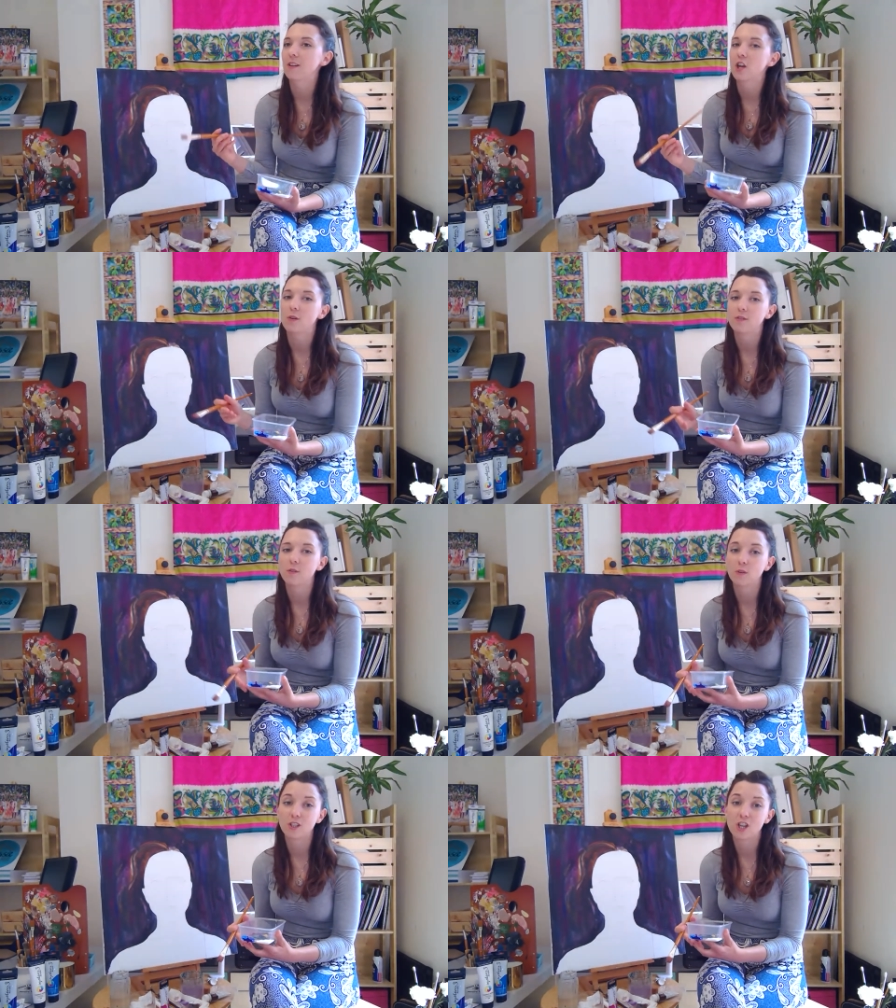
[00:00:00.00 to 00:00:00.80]

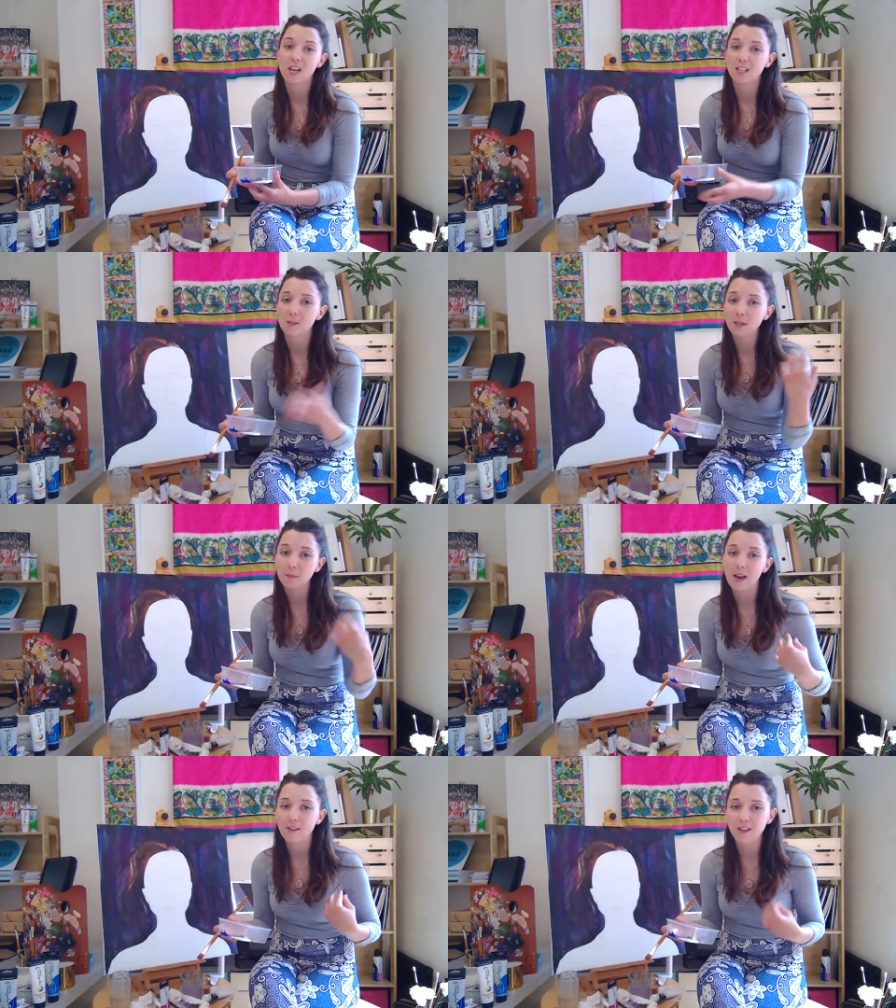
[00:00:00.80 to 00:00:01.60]
if you want to change
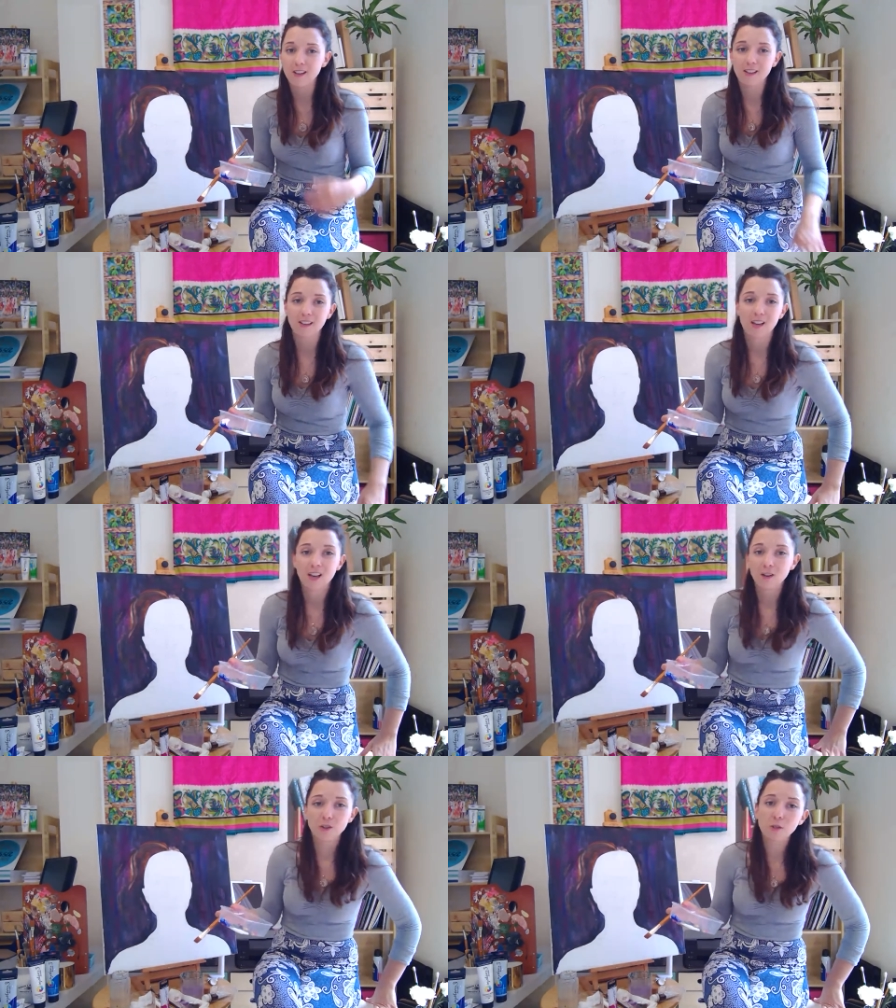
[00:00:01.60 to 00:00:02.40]
about it,
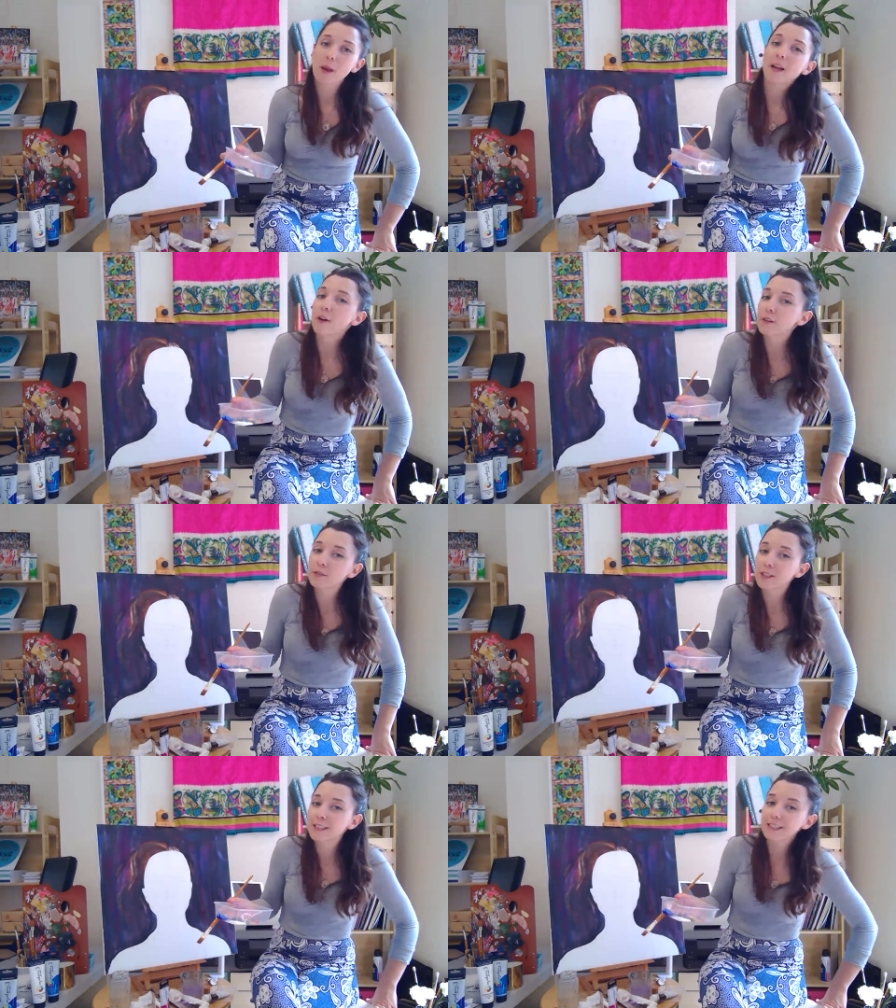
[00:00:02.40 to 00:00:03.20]
you just paint
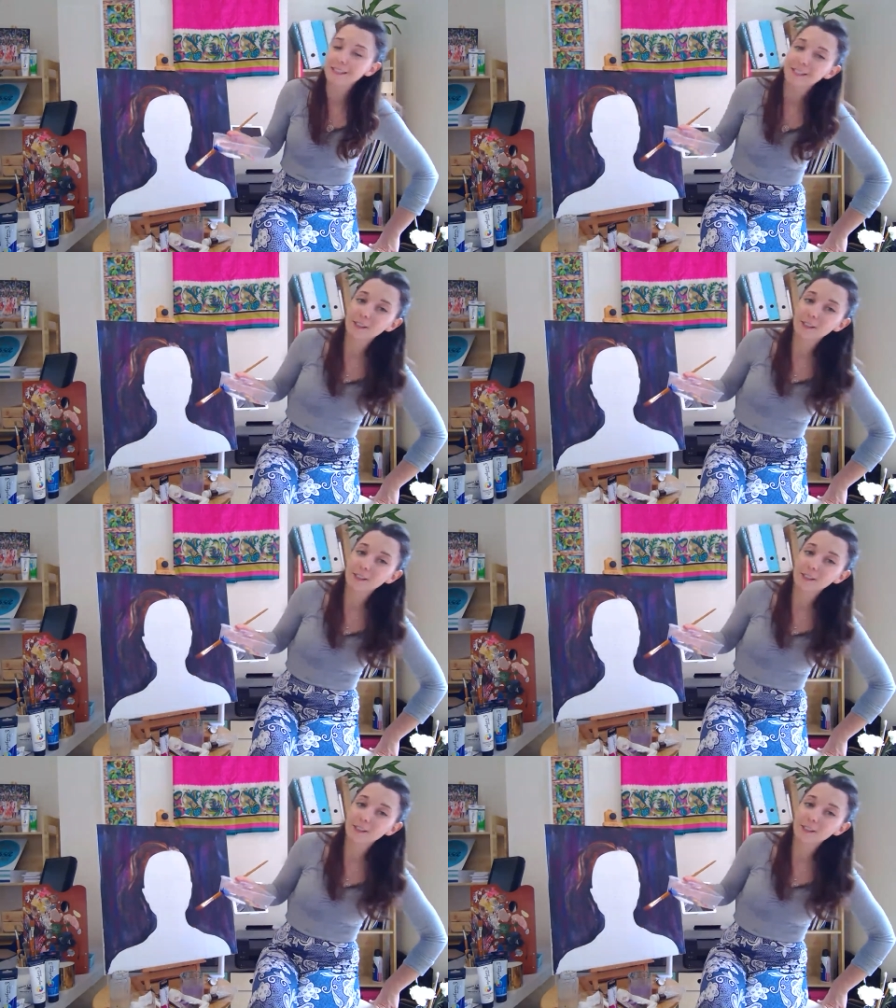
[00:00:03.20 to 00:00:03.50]
over it.